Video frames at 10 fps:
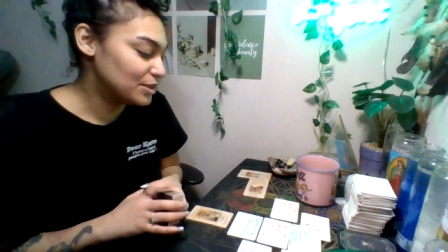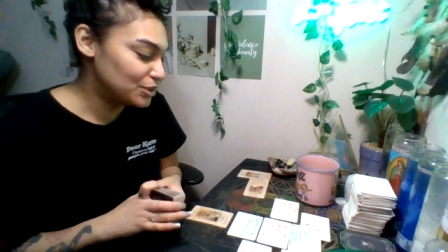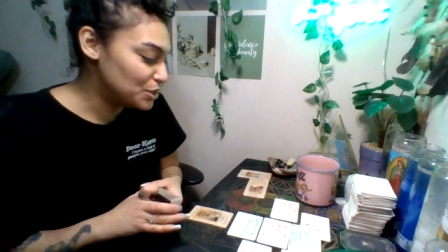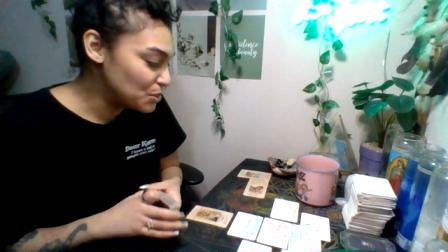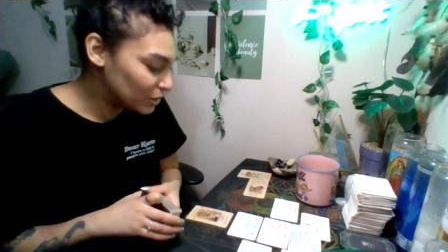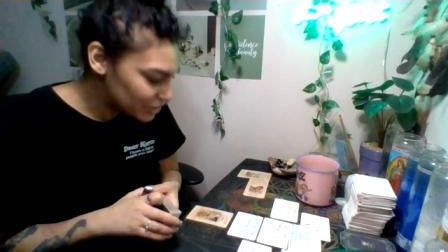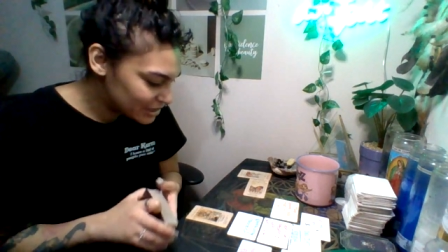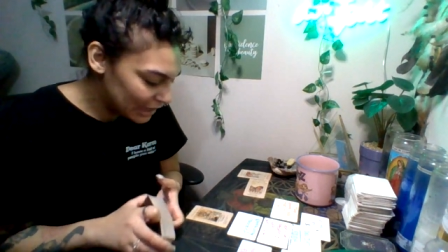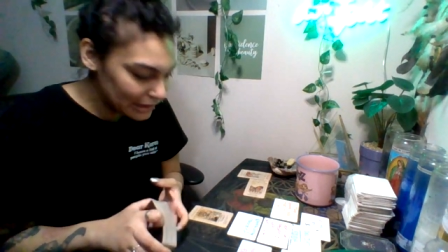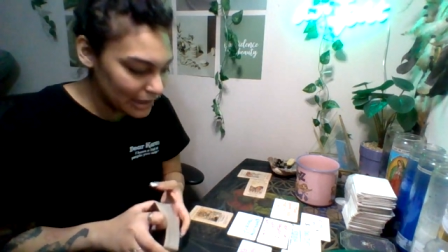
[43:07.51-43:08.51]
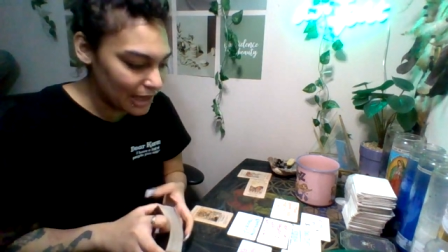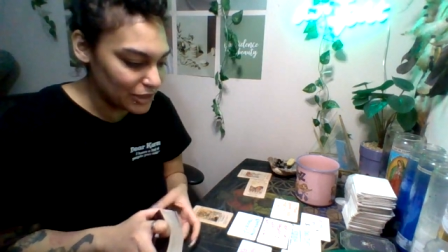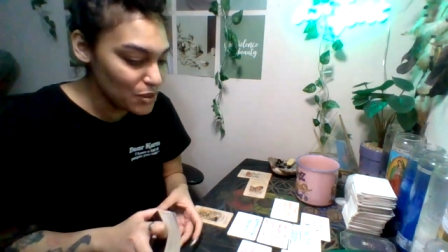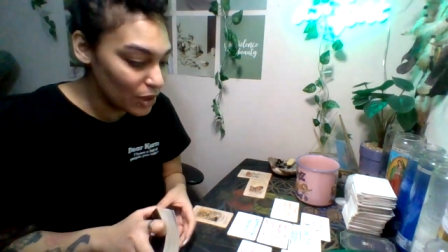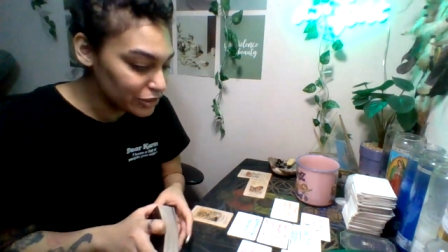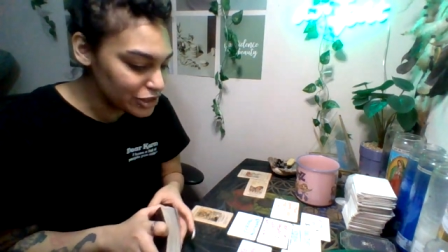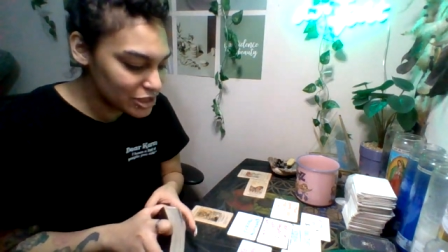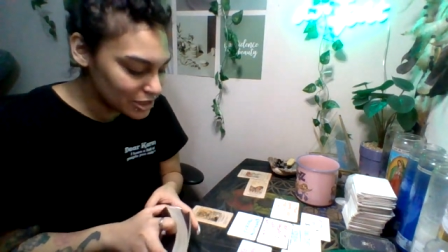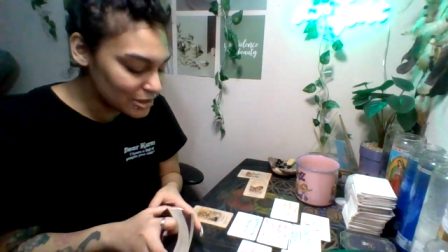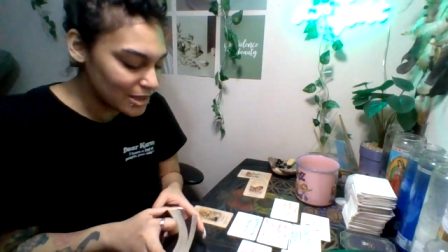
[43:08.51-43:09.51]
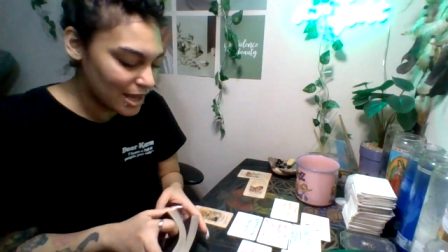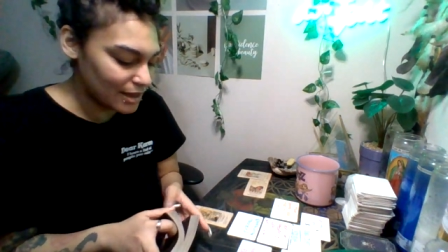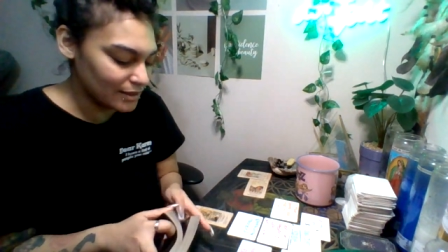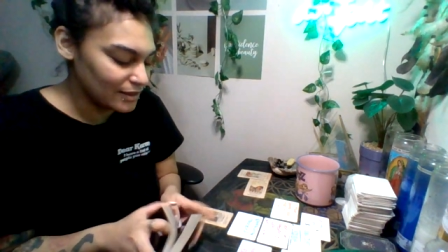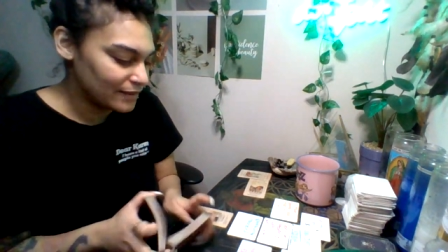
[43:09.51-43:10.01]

you understand that. You understood that.